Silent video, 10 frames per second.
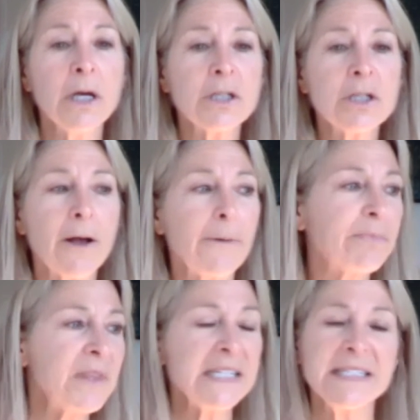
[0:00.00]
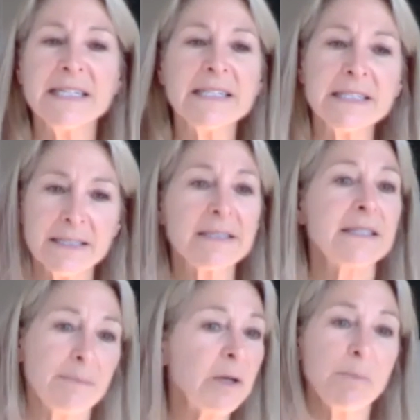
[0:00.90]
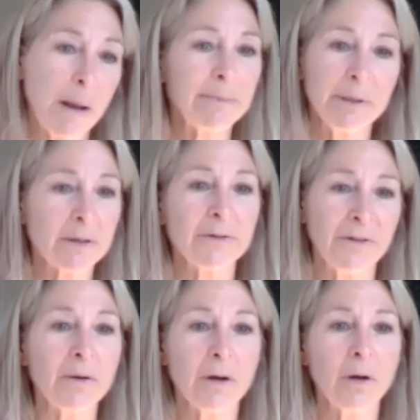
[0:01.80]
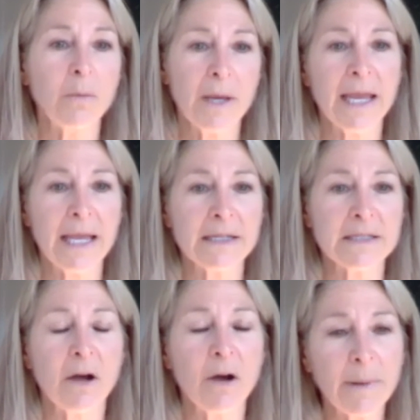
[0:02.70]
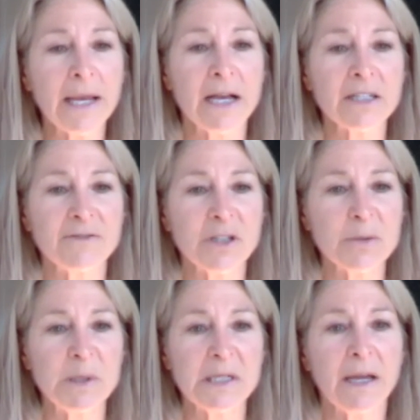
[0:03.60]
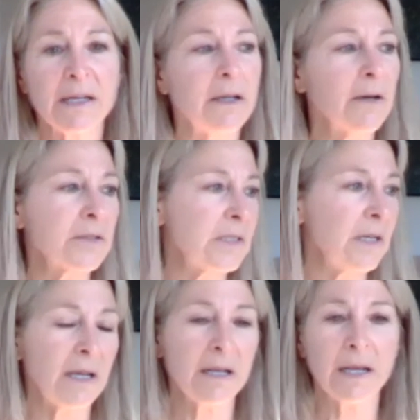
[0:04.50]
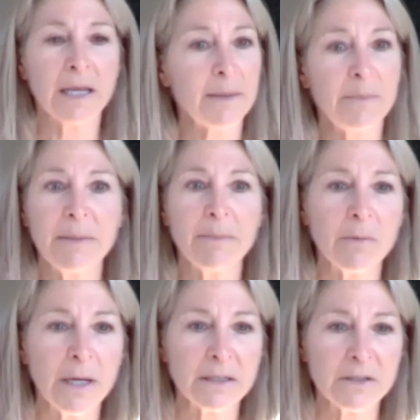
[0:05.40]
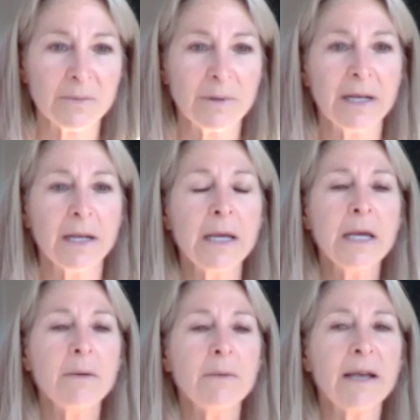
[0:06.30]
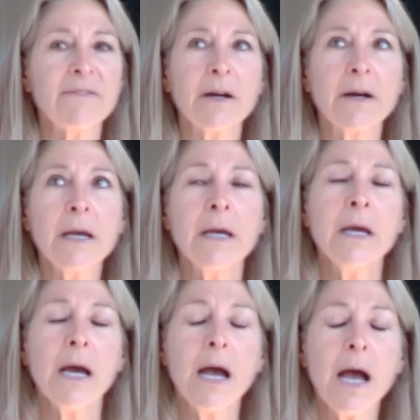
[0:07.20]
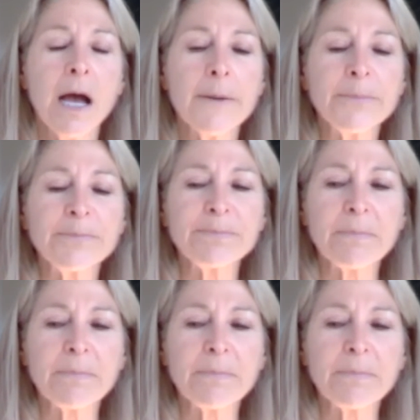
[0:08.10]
So this is the most popular phone call we get is, oh my gosh, I've just been diagnosed and I can't pay my rent or what, whatever. Um,